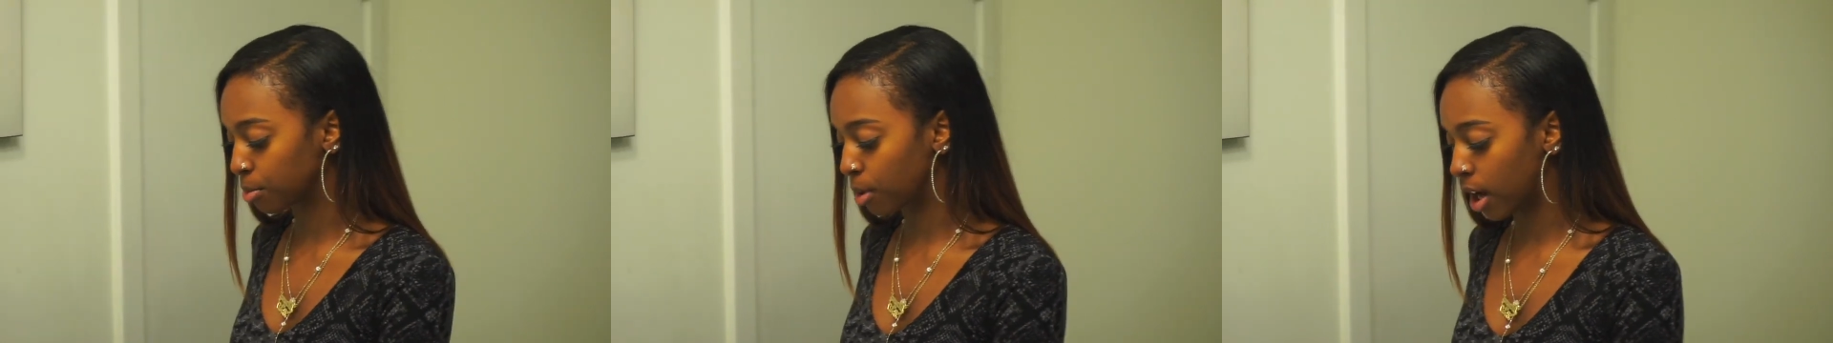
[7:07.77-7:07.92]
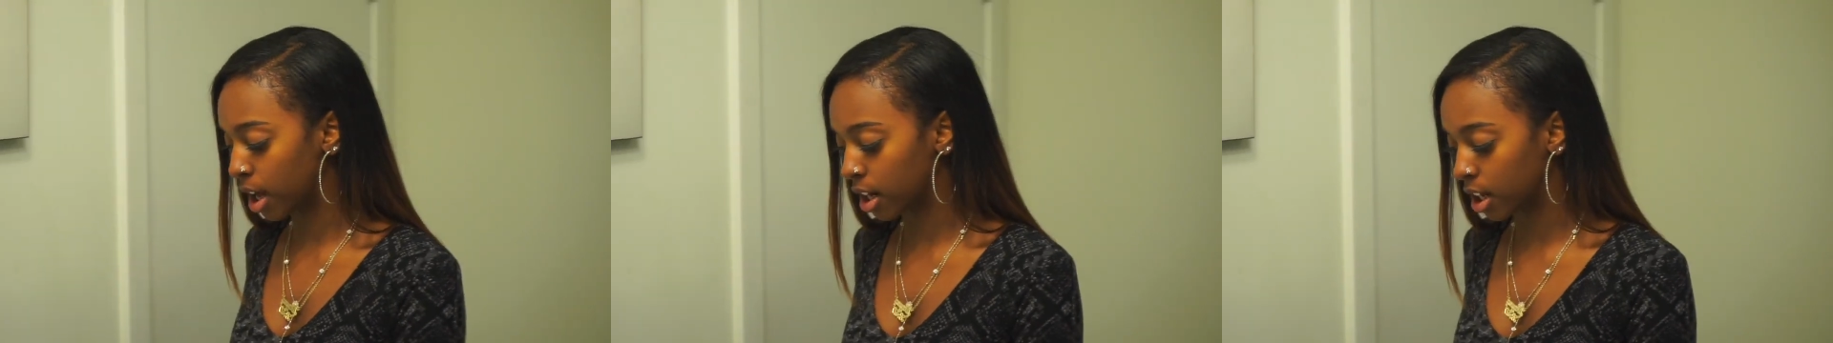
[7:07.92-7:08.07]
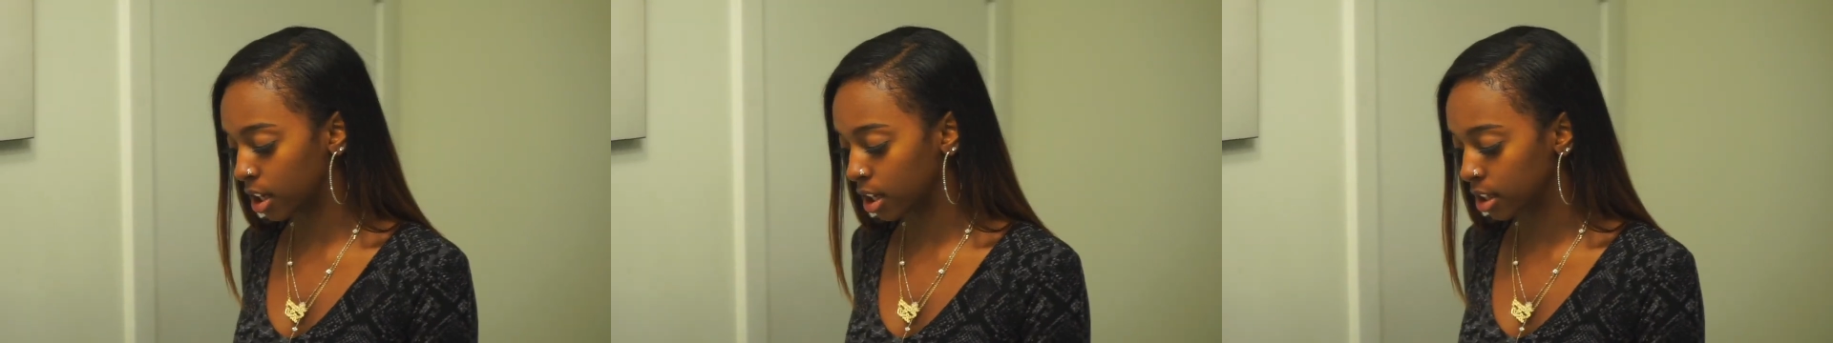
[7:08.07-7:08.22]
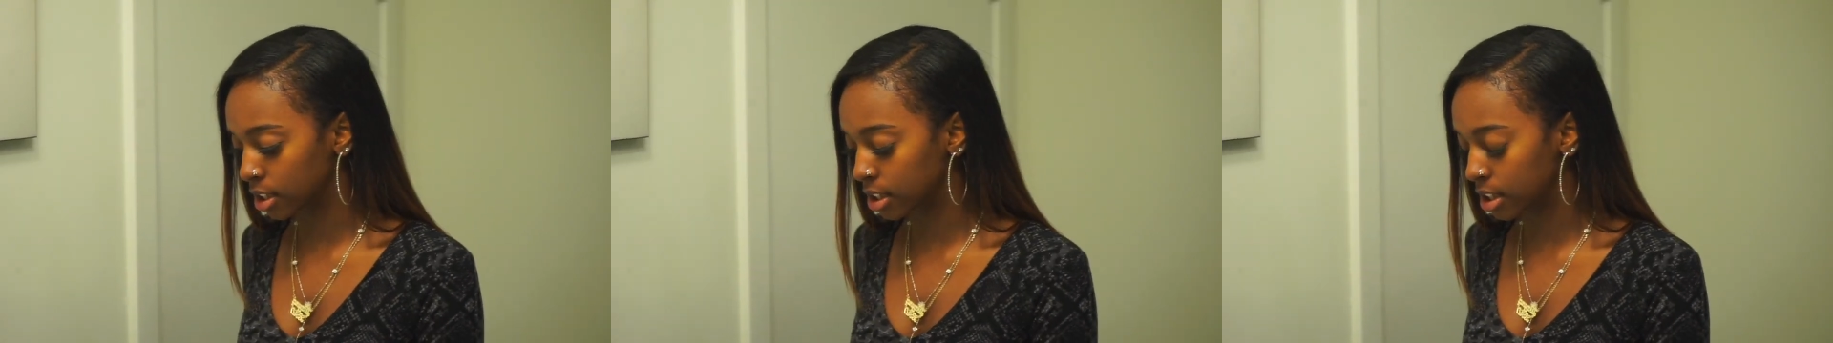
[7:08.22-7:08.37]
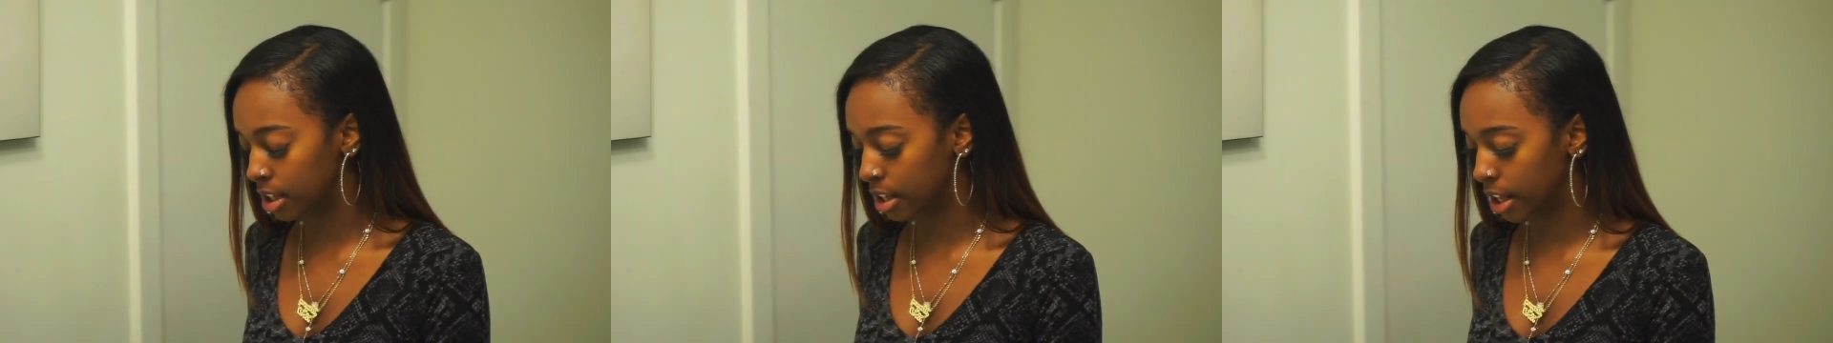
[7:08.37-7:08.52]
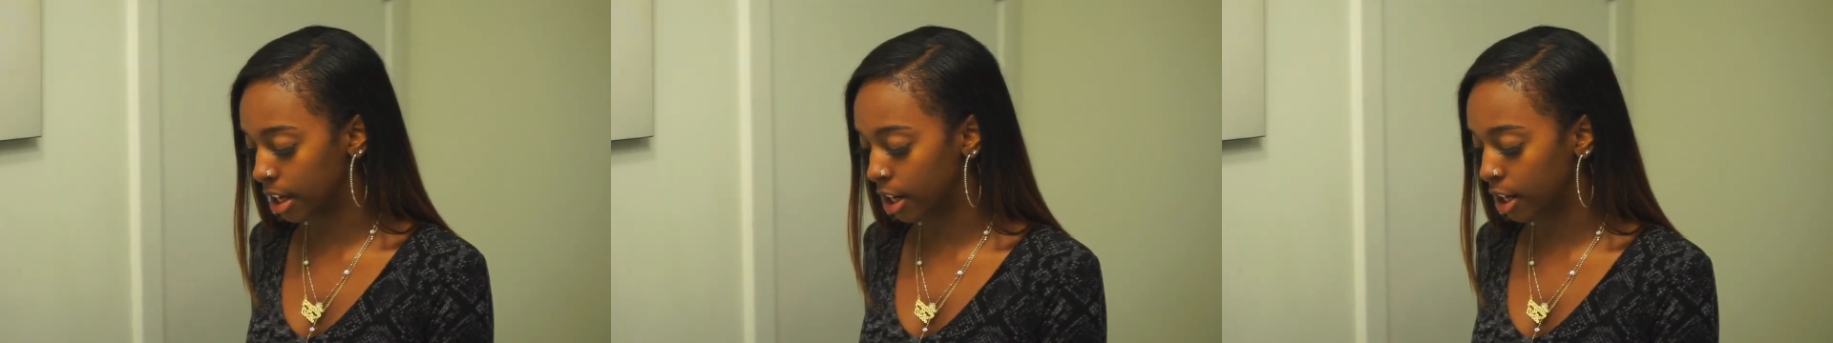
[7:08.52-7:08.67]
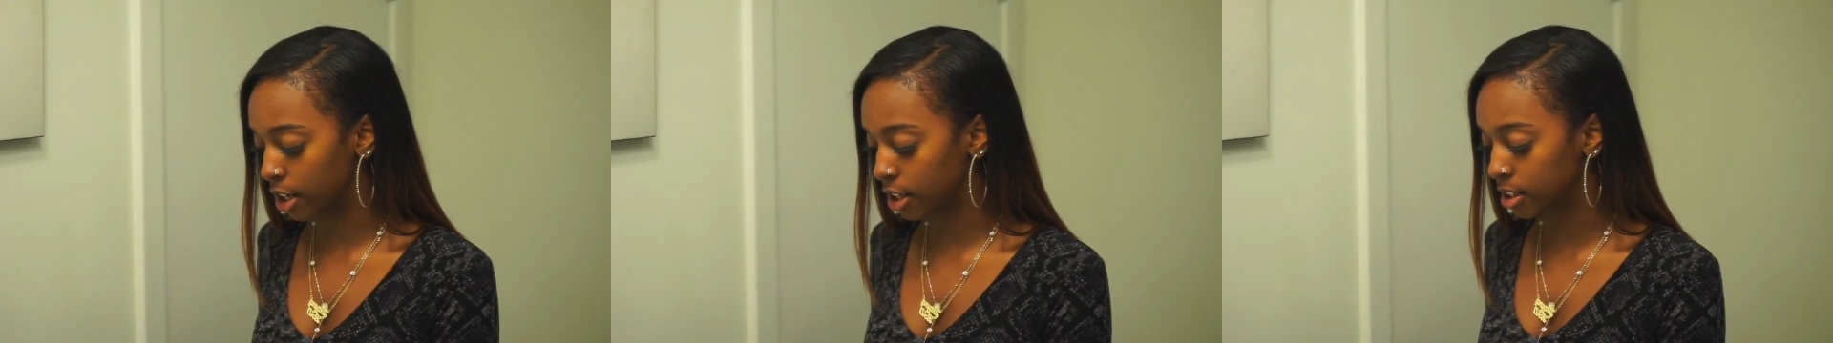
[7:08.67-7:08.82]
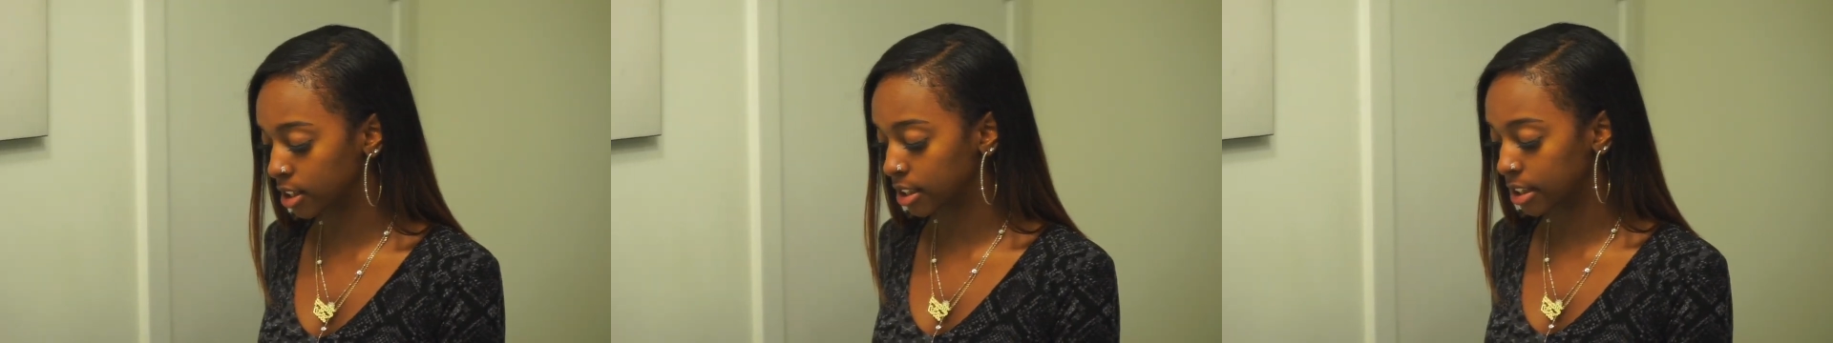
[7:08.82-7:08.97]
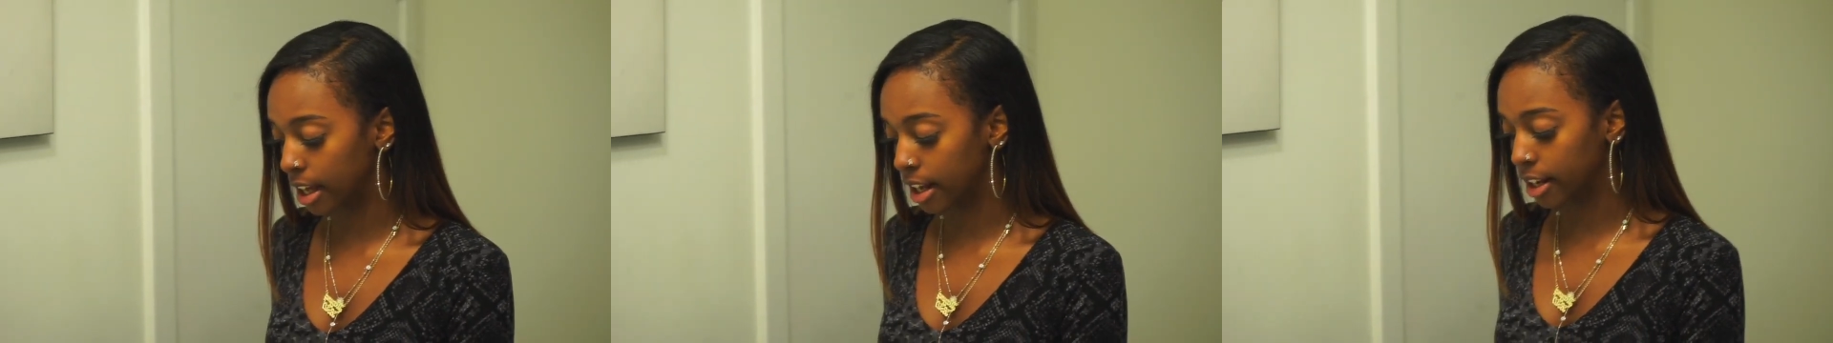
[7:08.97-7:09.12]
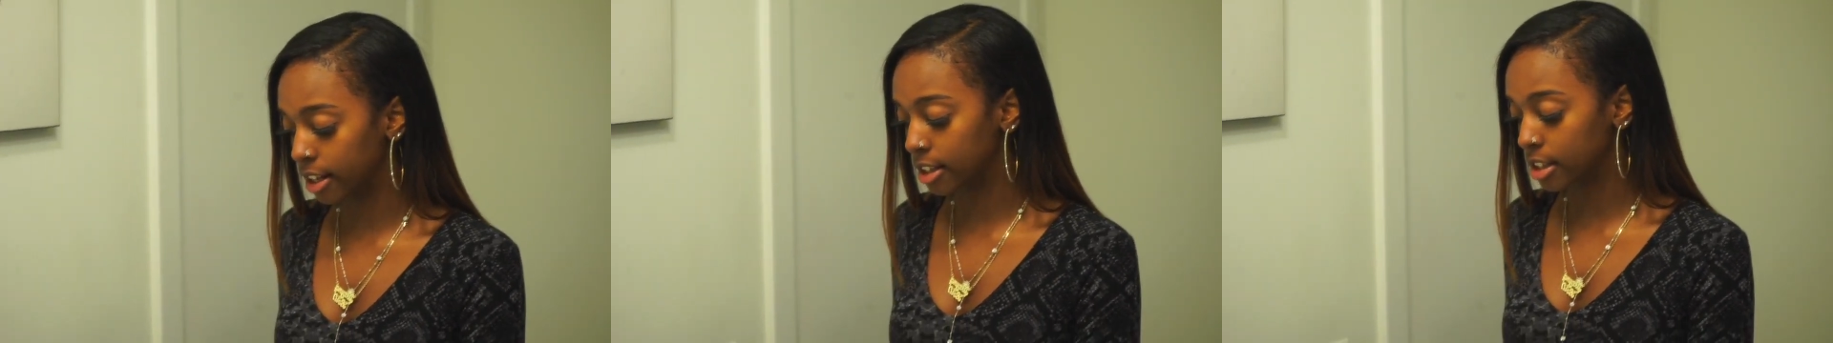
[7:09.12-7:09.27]
products. Their
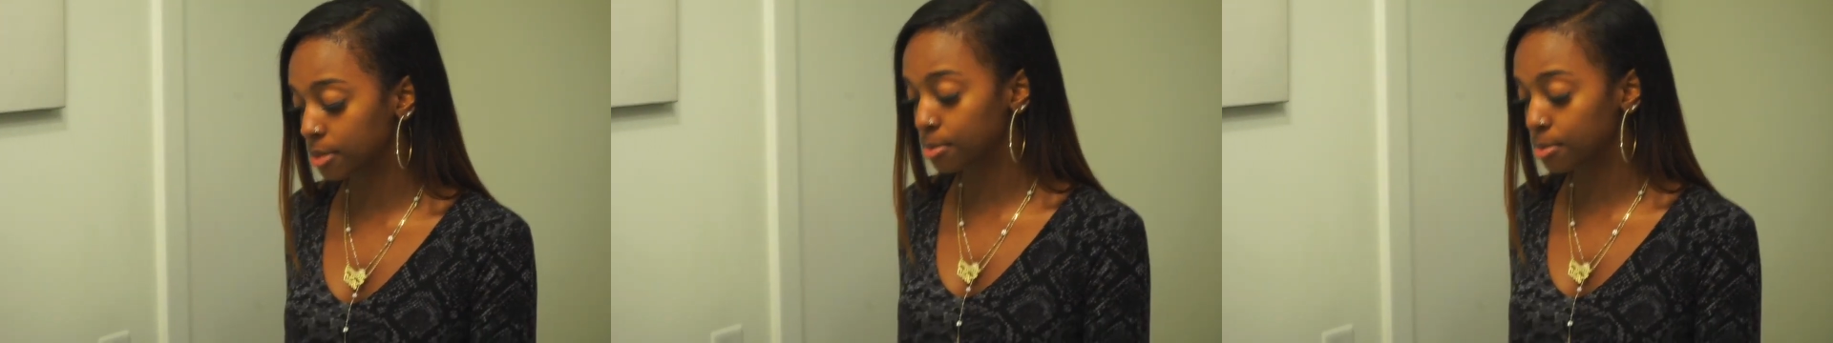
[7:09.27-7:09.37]
setting